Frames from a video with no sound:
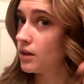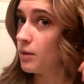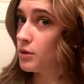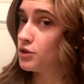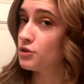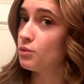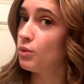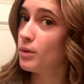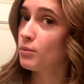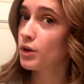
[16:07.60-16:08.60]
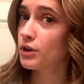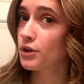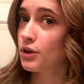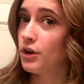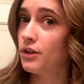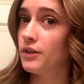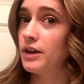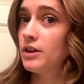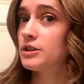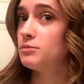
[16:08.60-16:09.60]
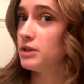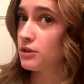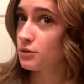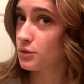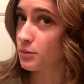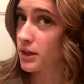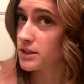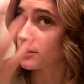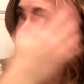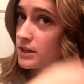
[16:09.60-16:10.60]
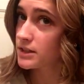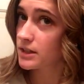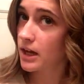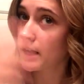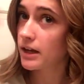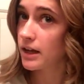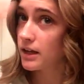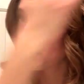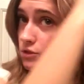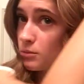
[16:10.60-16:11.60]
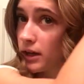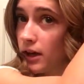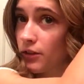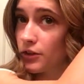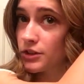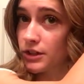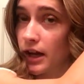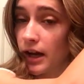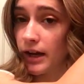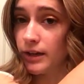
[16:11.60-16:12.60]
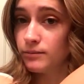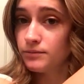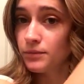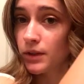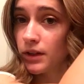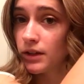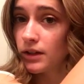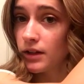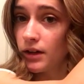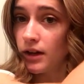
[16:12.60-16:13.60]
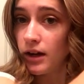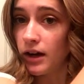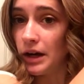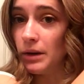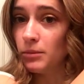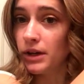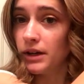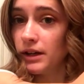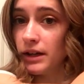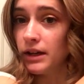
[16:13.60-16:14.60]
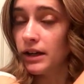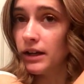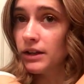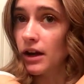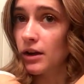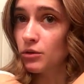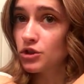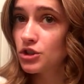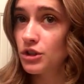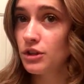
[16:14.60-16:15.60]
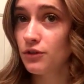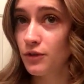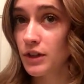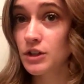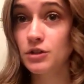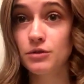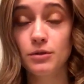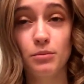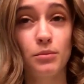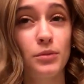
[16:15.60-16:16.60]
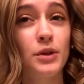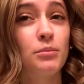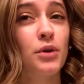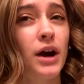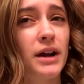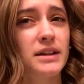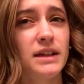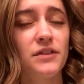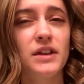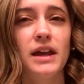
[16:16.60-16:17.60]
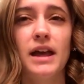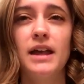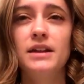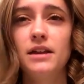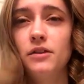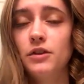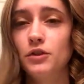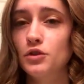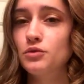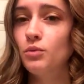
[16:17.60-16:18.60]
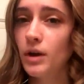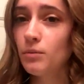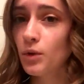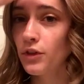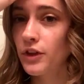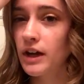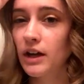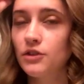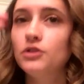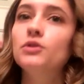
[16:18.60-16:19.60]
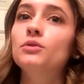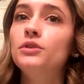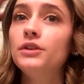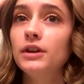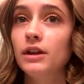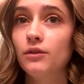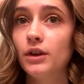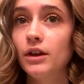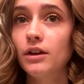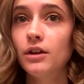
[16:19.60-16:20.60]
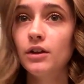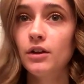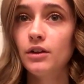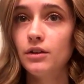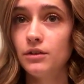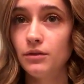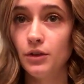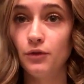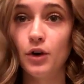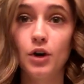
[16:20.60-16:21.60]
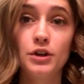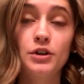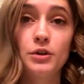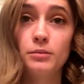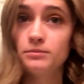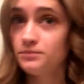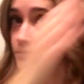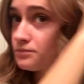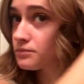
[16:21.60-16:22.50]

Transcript: I'm going to do one more curl, and then I'll speed through the rest of this side and do my other side. And I will show you the product at the end, and then there's one more thing I do to give it the volume.